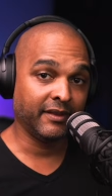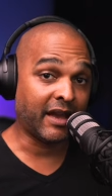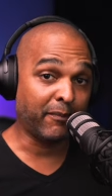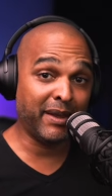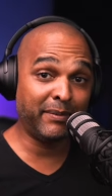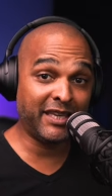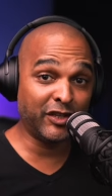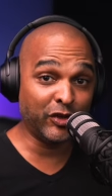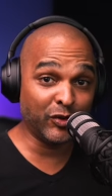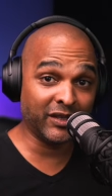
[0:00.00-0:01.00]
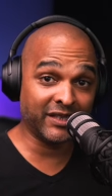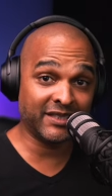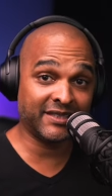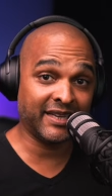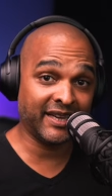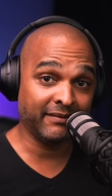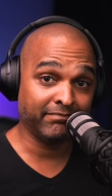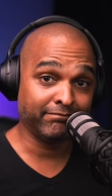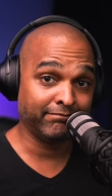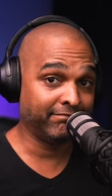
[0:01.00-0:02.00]
Now, maybe you'll understand,
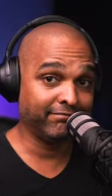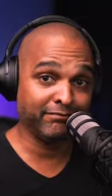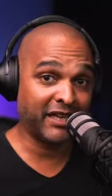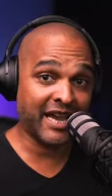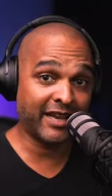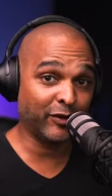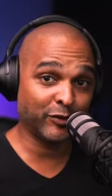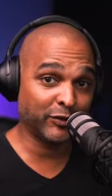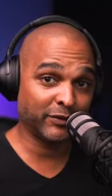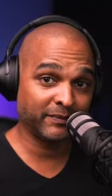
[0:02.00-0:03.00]
but I don't.